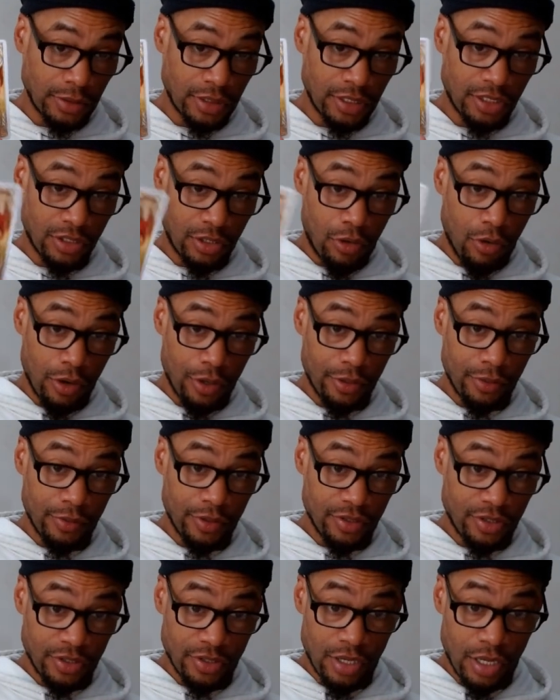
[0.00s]
This is a
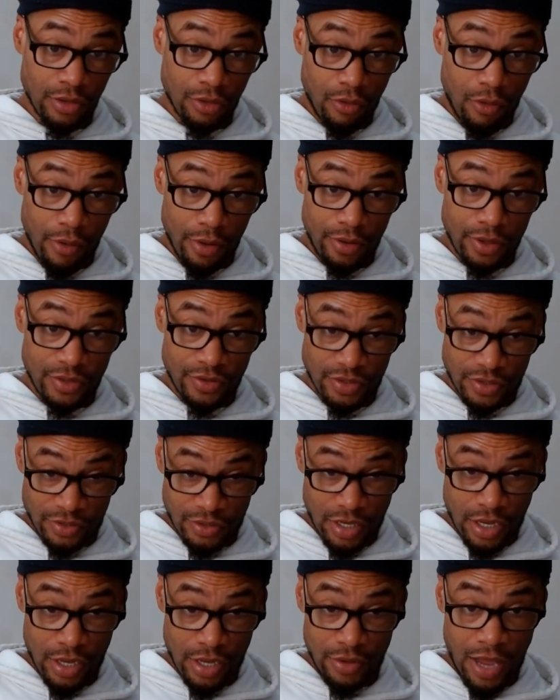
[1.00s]
This is another court. This is
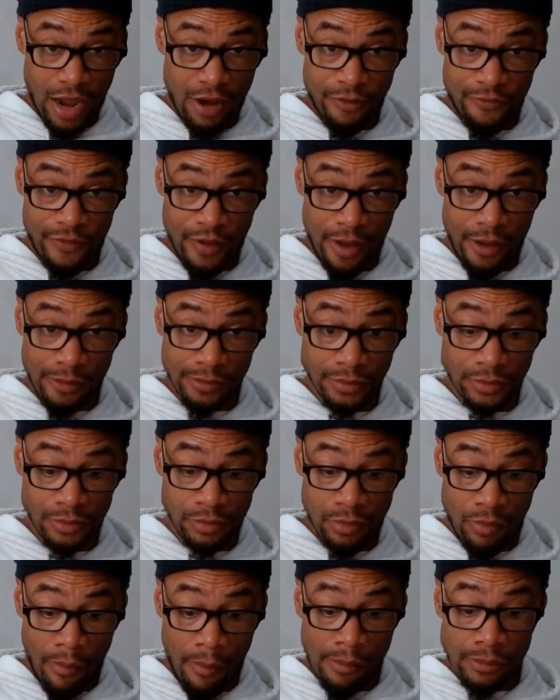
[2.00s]
a uh, font.
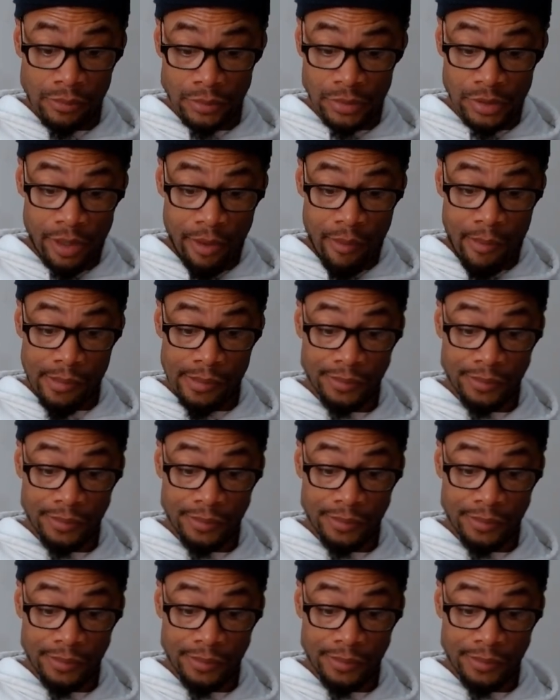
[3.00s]
Yep.